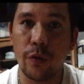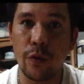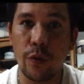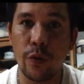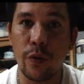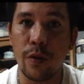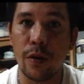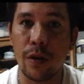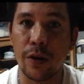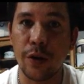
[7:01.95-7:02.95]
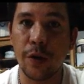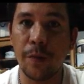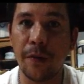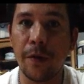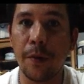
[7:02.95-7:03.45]
to do a
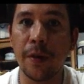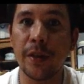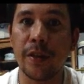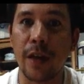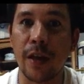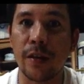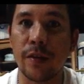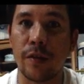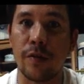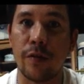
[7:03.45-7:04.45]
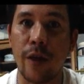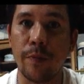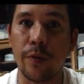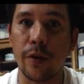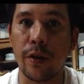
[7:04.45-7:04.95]
short performance test on the
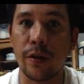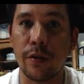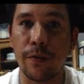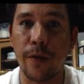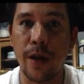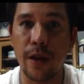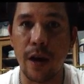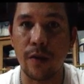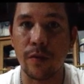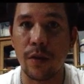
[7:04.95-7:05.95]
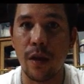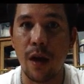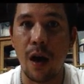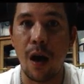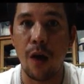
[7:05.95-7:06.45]
Raptor to find out
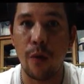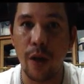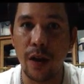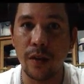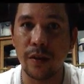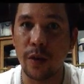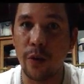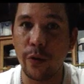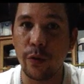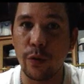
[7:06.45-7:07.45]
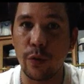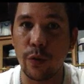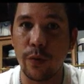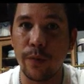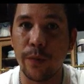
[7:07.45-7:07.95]
how well it is going to do
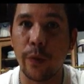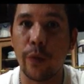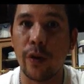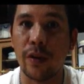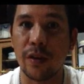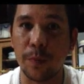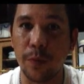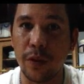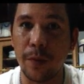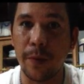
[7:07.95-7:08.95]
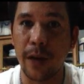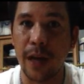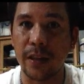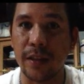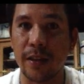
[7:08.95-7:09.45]
when it is put up
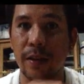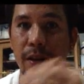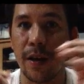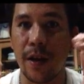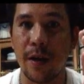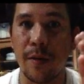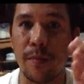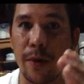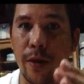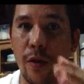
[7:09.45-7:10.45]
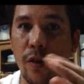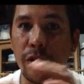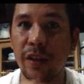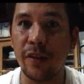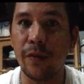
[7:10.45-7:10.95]
against my
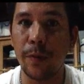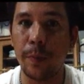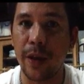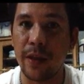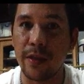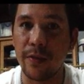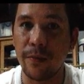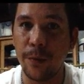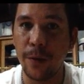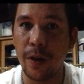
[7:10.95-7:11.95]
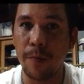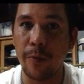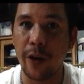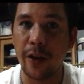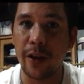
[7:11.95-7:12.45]
all silver pin, fully
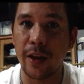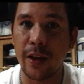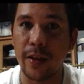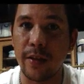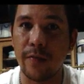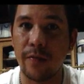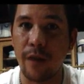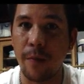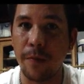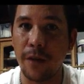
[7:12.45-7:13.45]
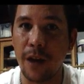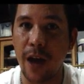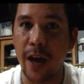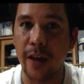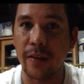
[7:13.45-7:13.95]
upgraded, top of the
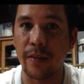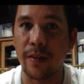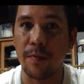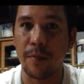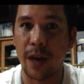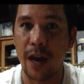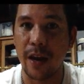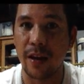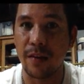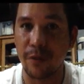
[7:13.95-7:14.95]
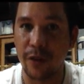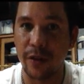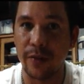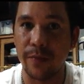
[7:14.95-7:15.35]
line mechanical mod.